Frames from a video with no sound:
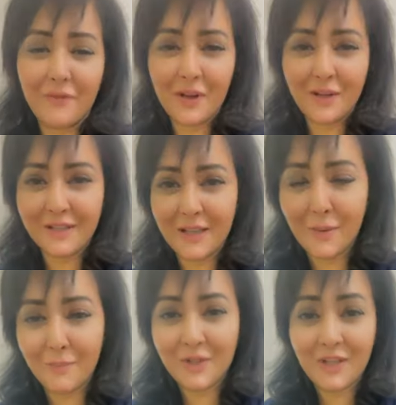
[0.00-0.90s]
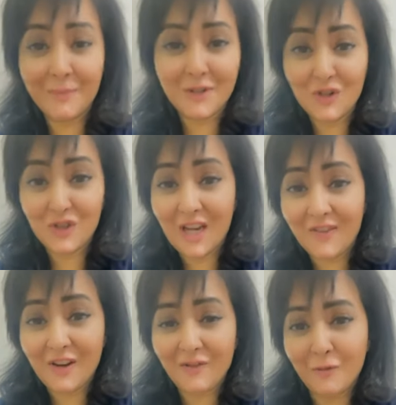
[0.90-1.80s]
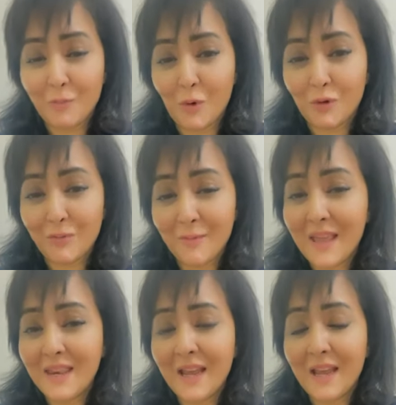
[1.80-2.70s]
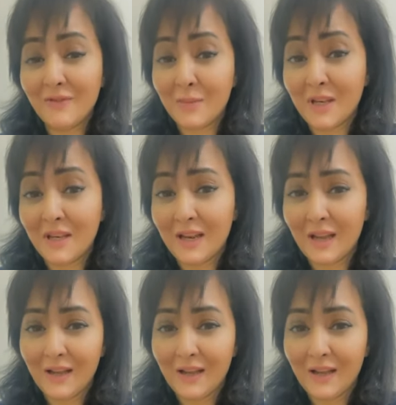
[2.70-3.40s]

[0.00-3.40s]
some tips on shaving for both men and women.